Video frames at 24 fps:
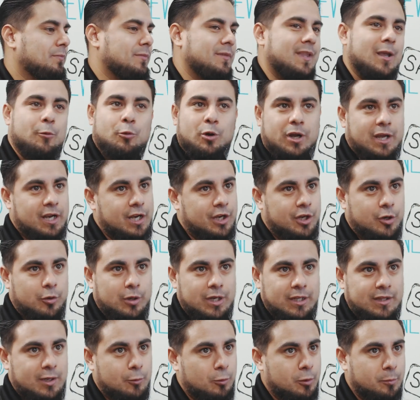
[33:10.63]
They weren't going to do
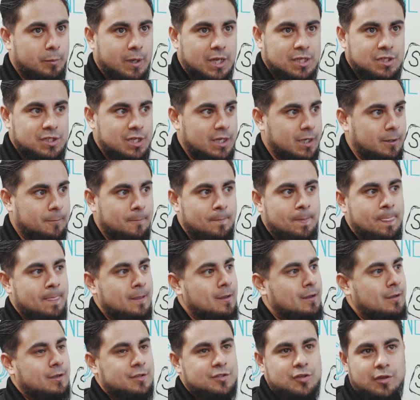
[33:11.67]
it. They were budging,
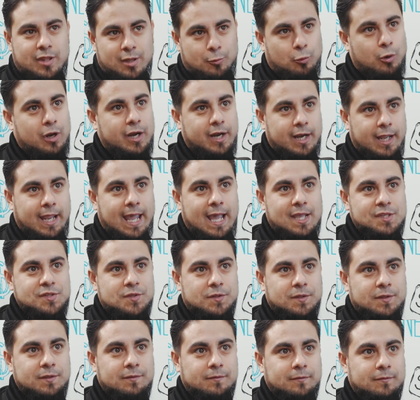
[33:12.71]
so they wanted to
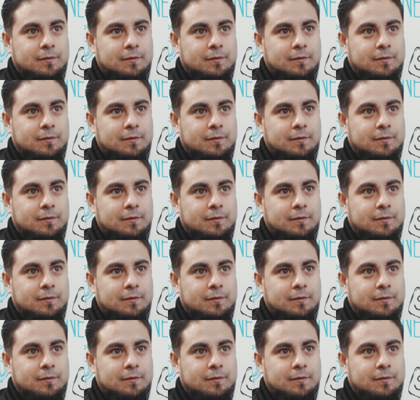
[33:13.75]
cancel.